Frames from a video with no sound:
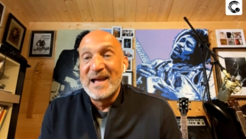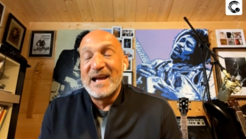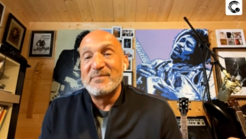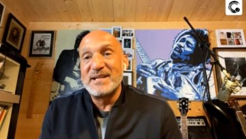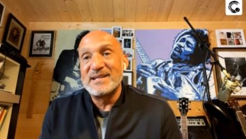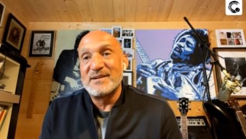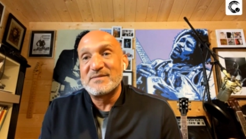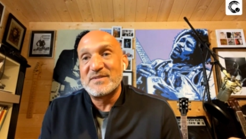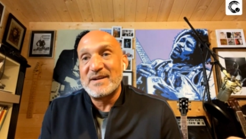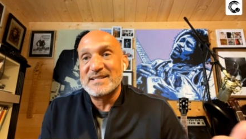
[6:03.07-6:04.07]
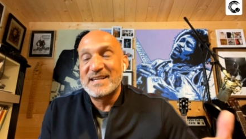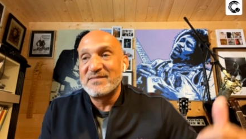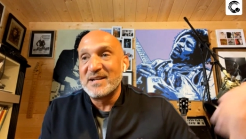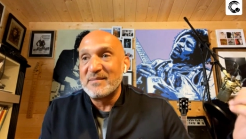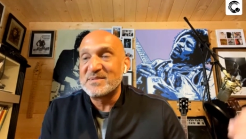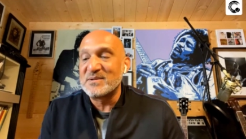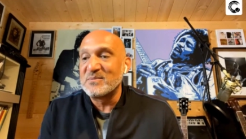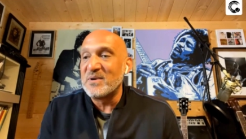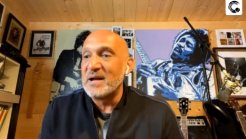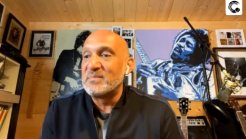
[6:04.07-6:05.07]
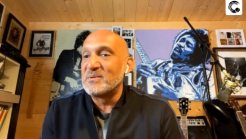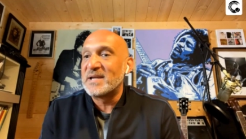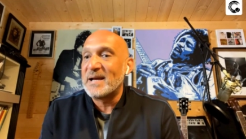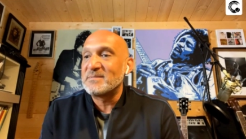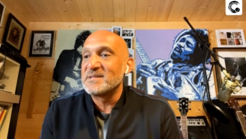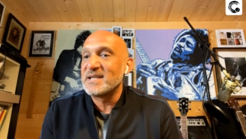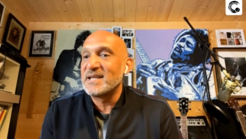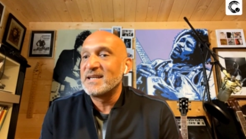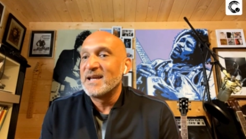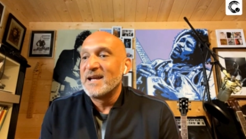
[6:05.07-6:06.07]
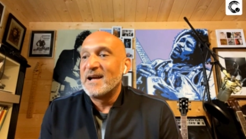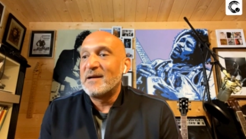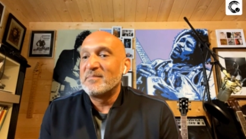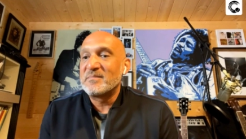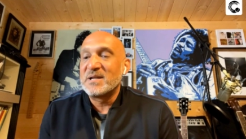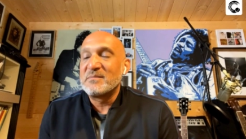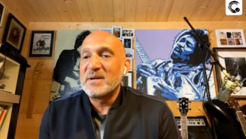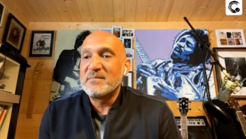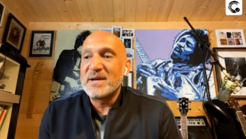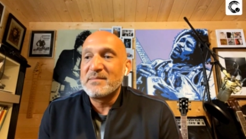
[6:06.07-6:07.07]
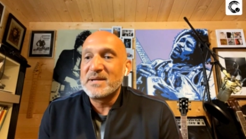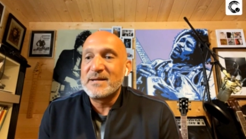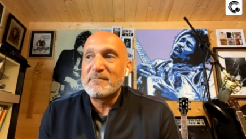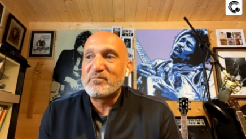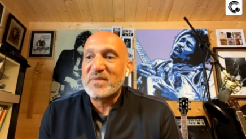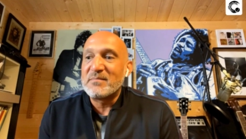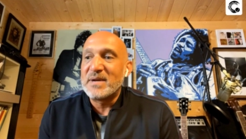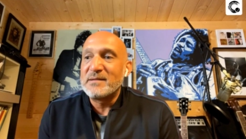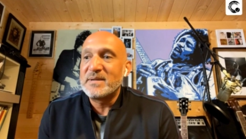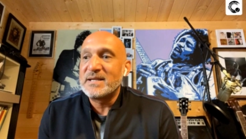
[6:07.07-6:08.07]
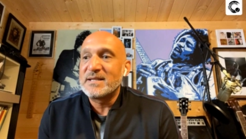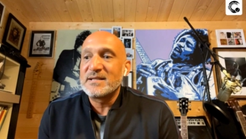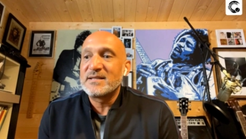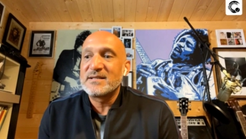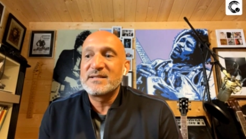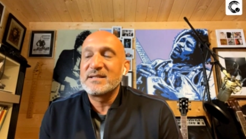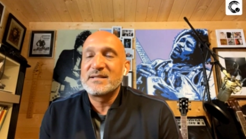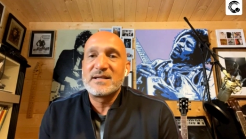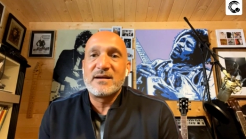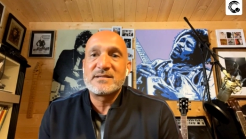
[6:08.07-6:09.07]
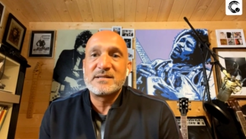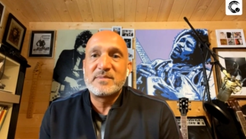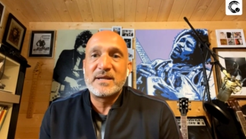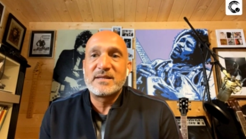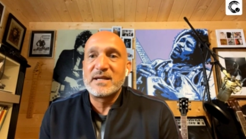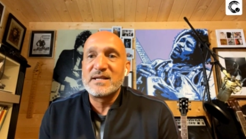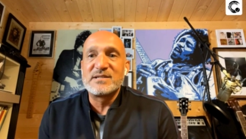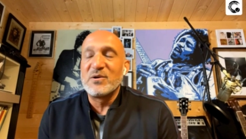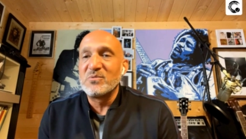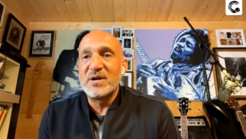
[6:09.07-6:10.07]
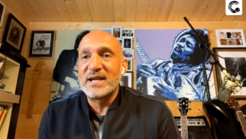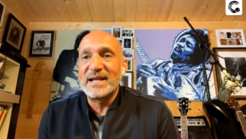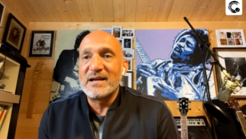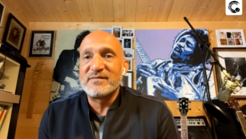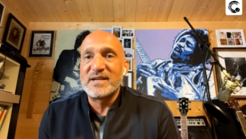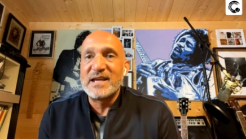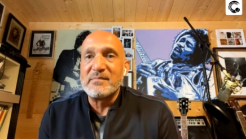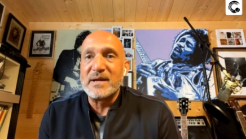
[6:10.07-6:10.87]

I mean, you know, Virat's given up sort of white ball captaincy. Um, you know, maybe maybe the, the the RCB thing is not working out for him.